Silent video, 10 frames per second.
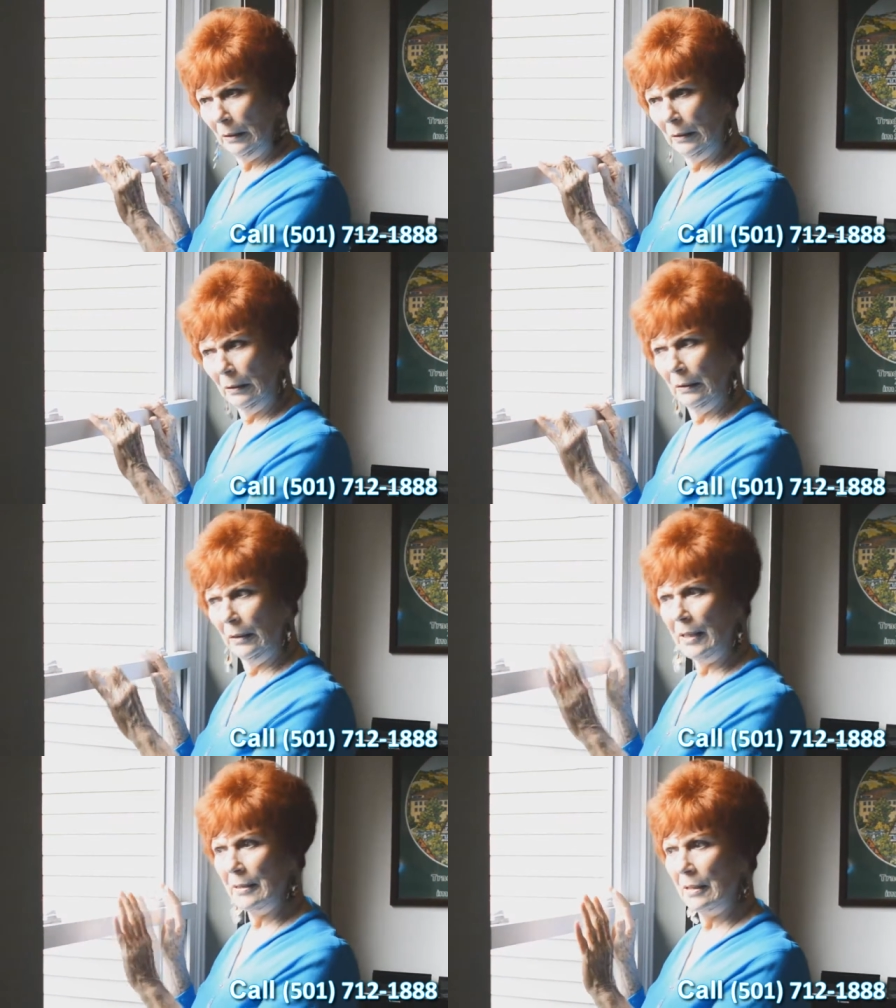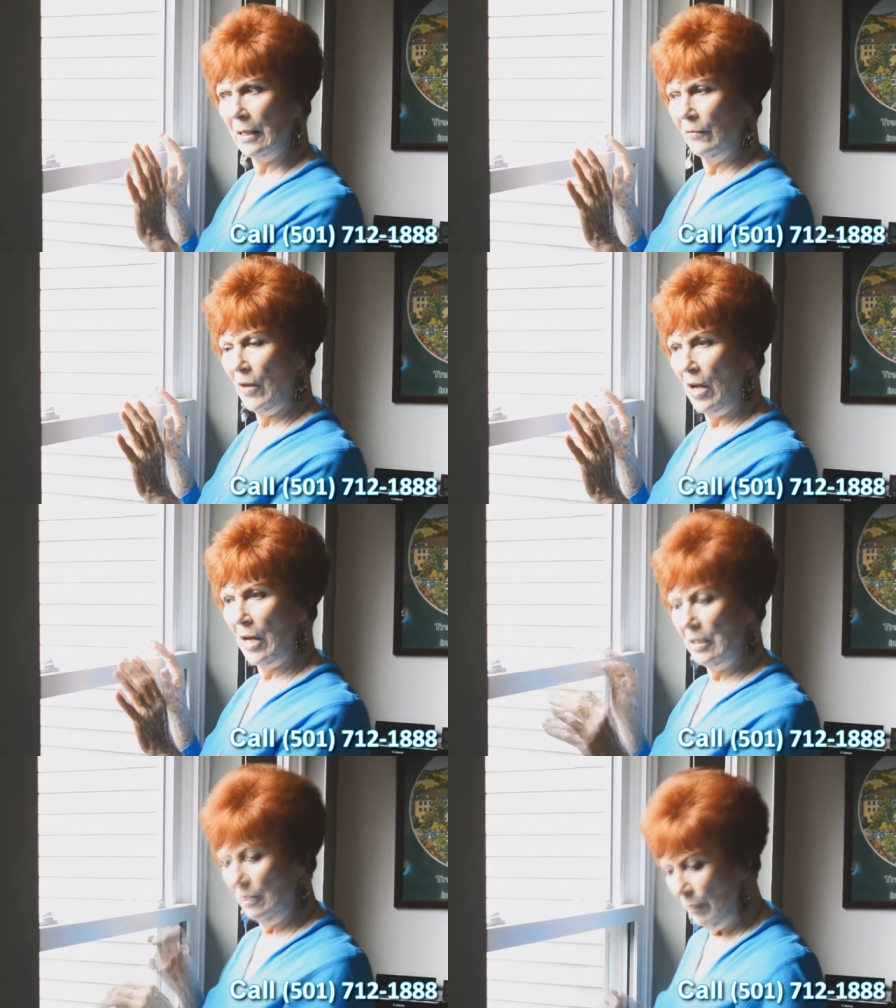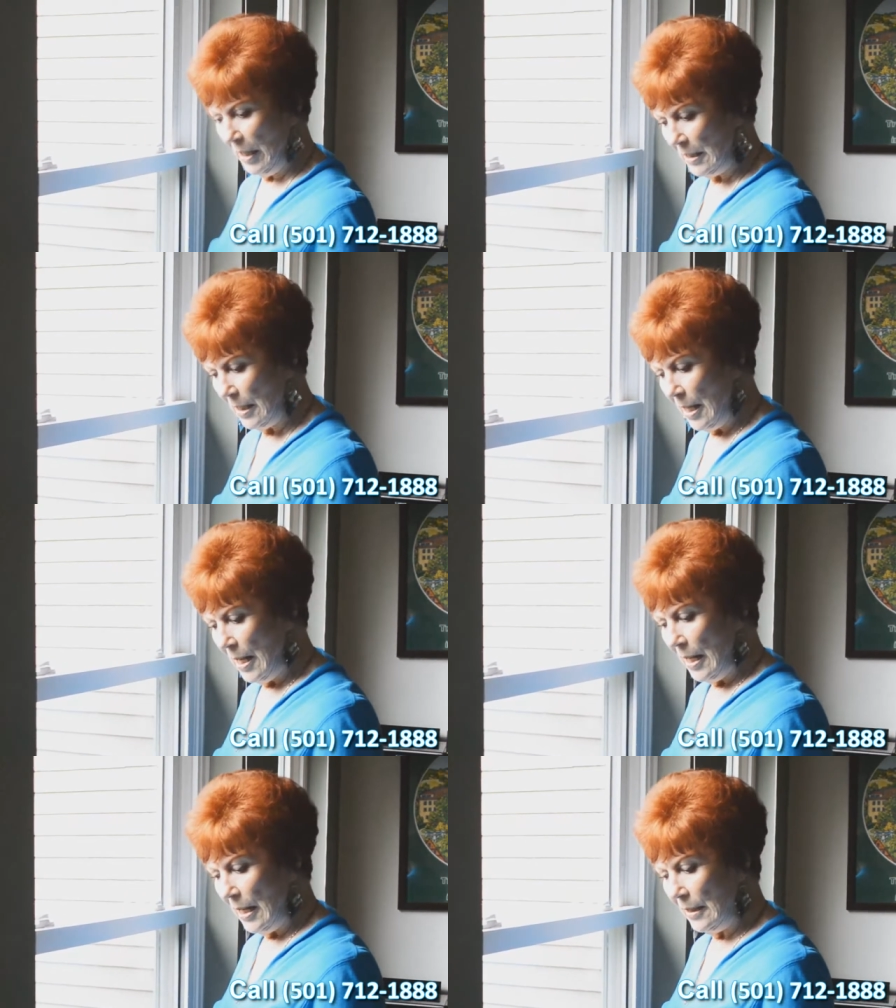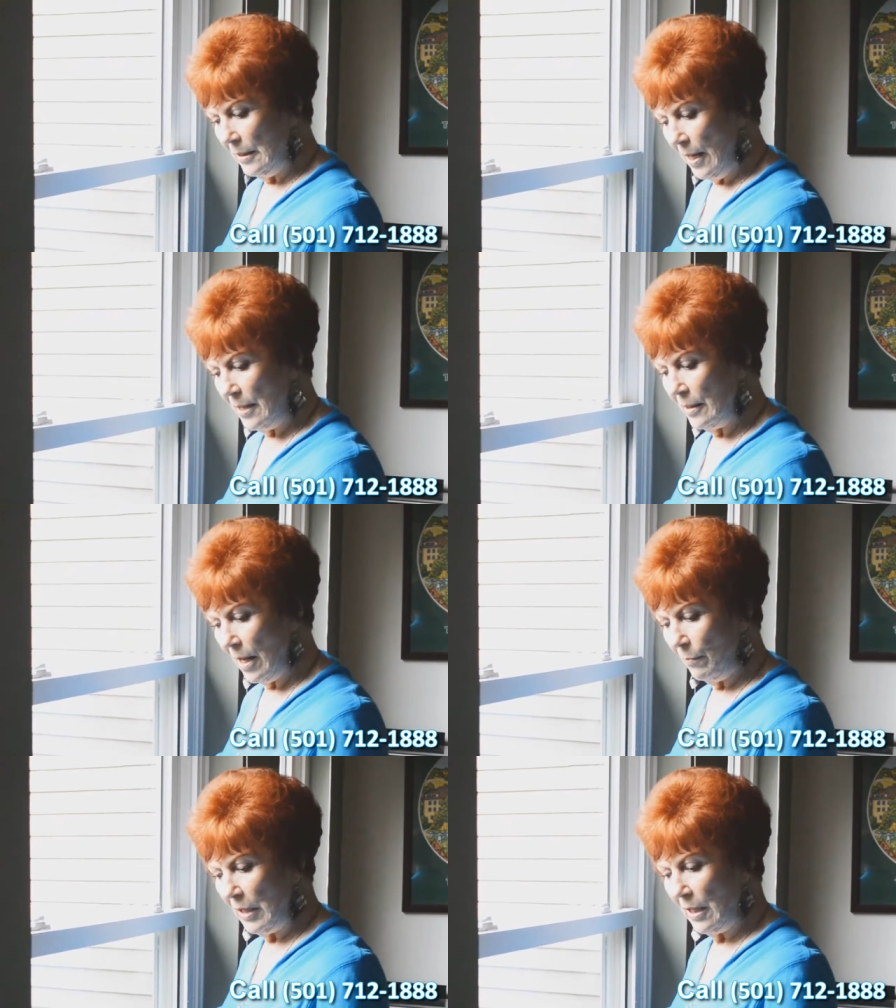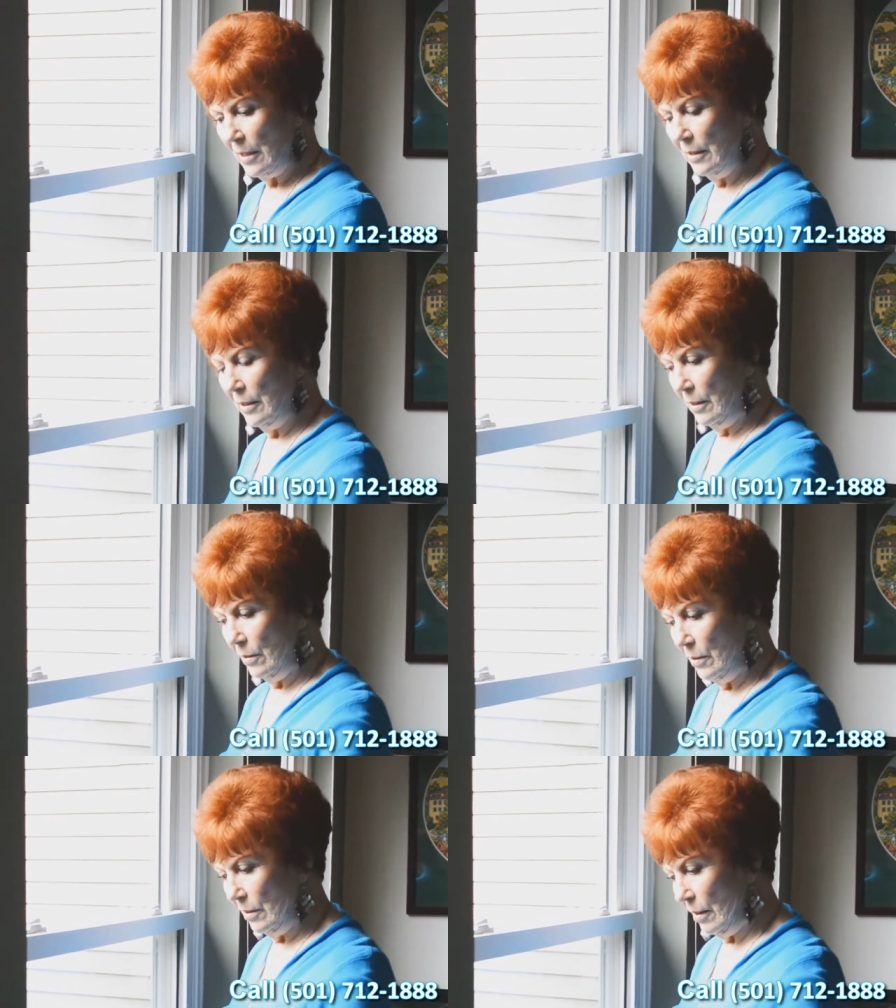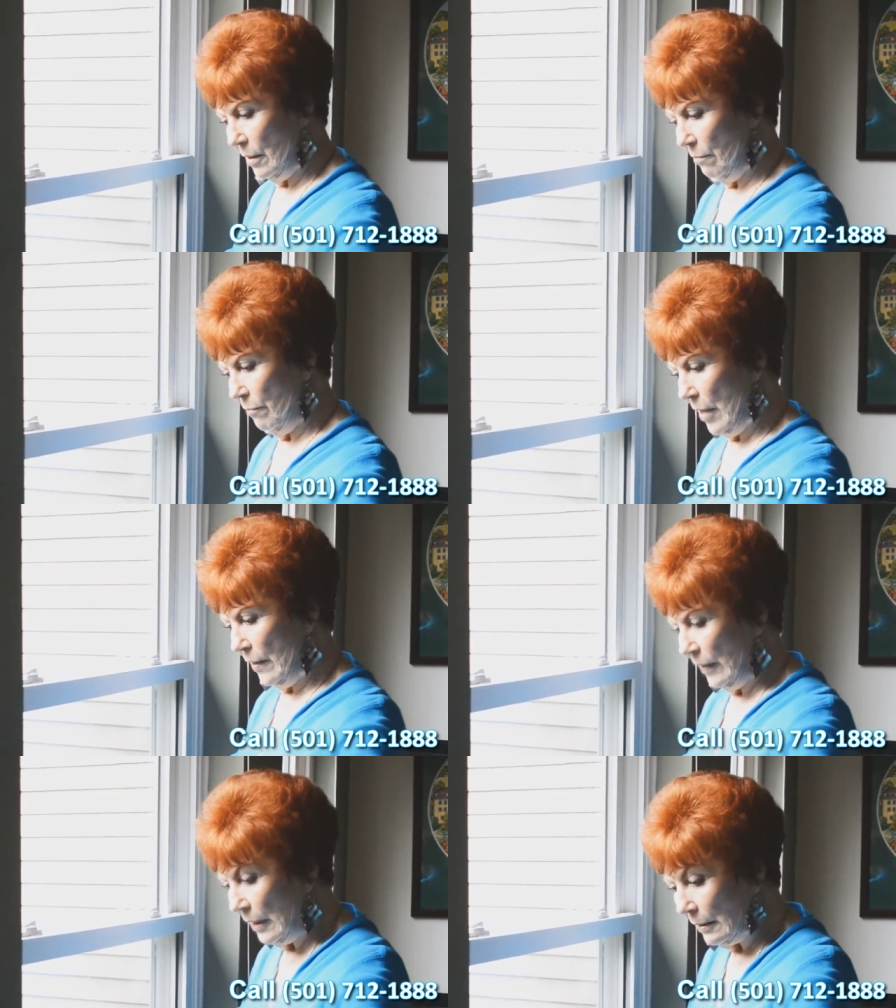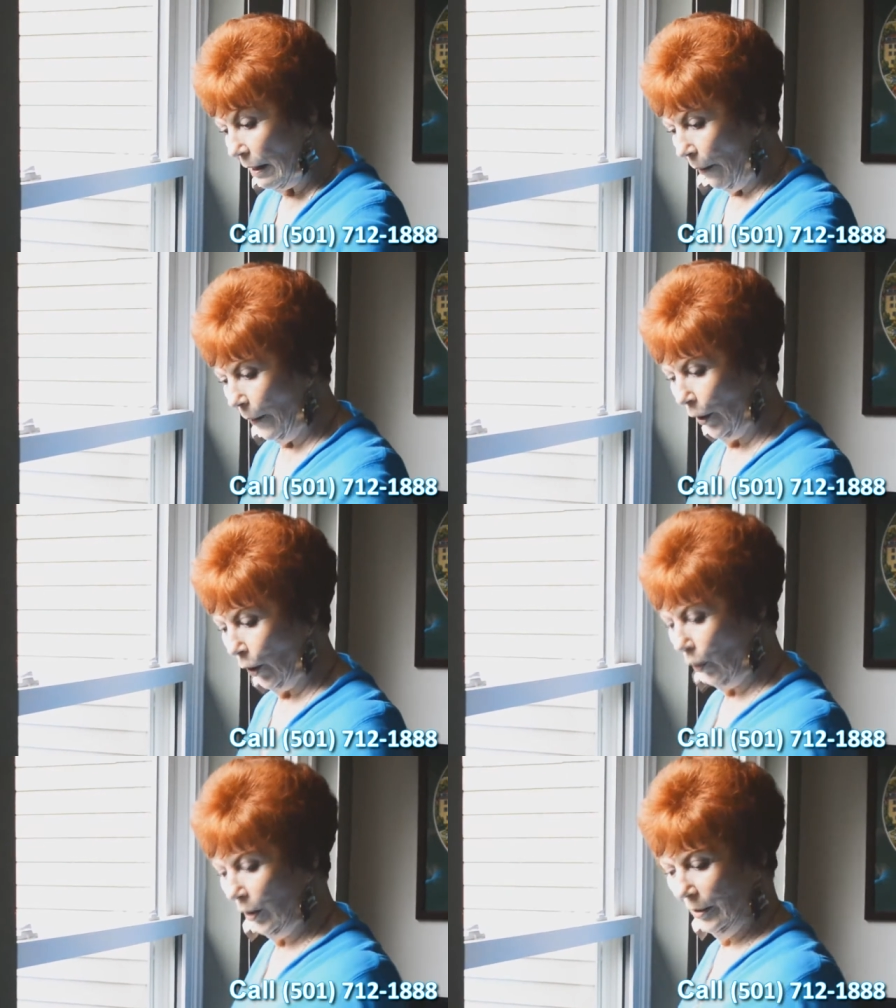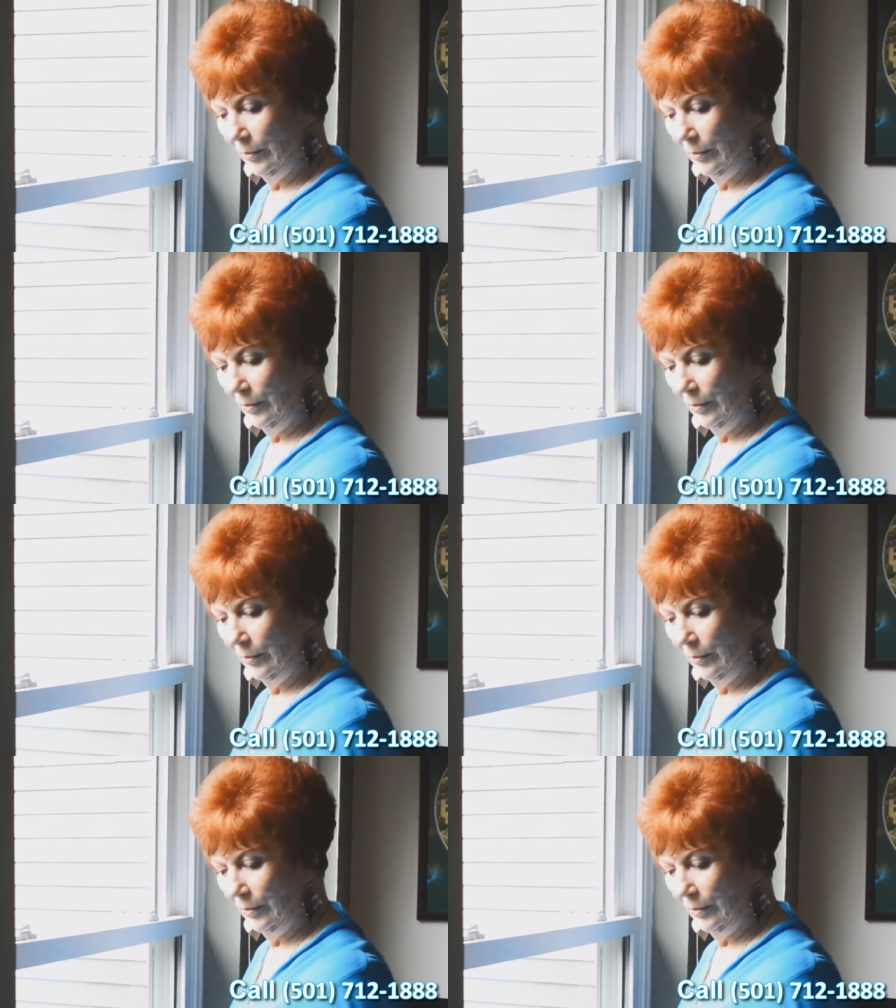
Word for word: oh, that's kind of odd, but it does that because there's um, a thing down there.